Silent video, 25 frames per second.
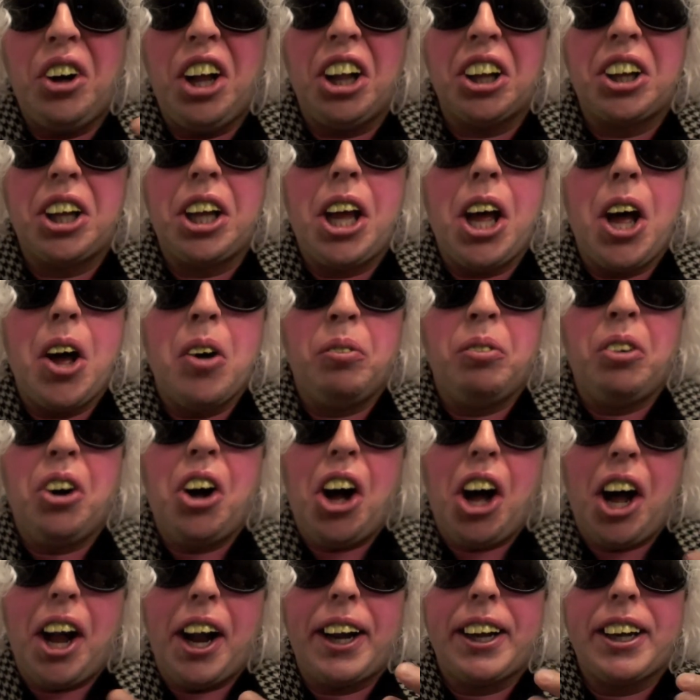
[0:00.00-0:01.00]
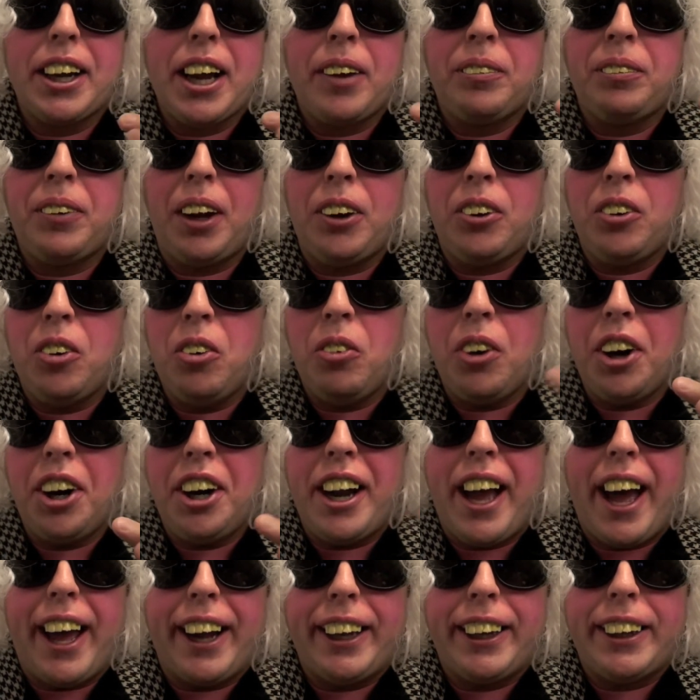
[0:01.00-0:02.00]
Well, come on. I mean, we're
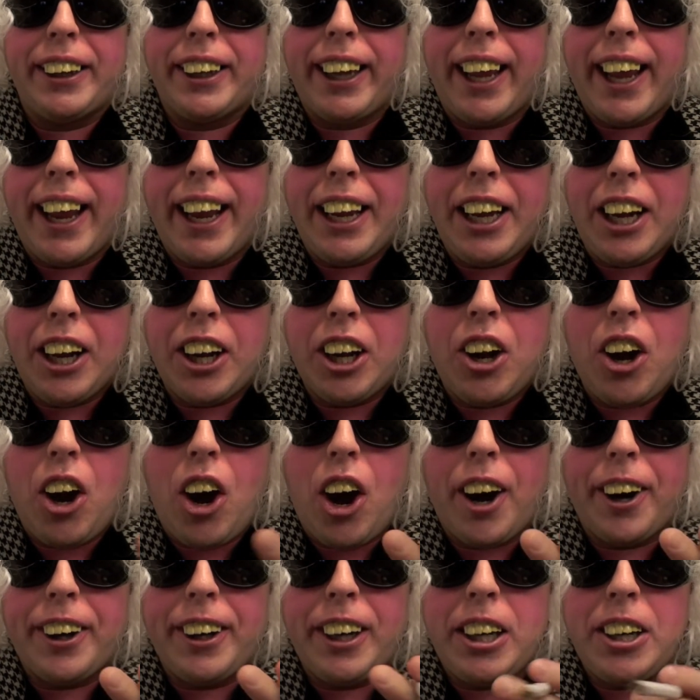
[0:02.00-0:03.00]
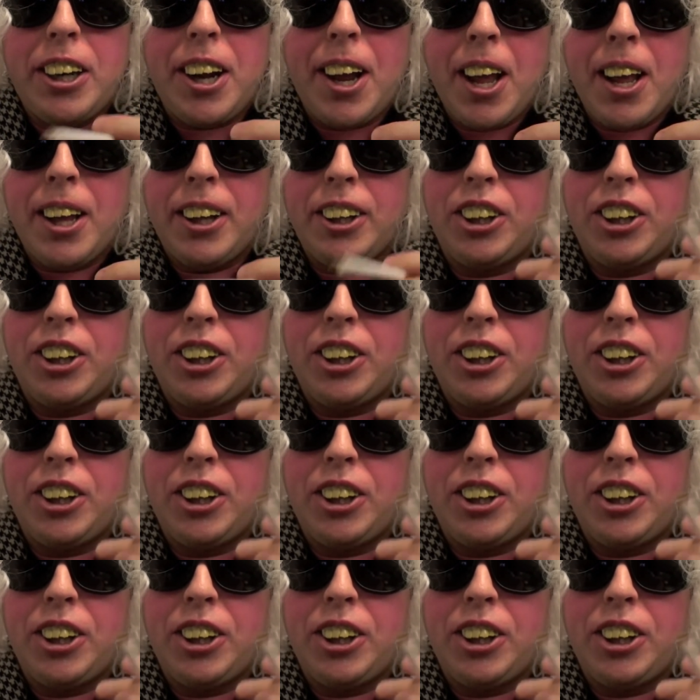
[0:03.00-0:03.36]
not in kindergarten.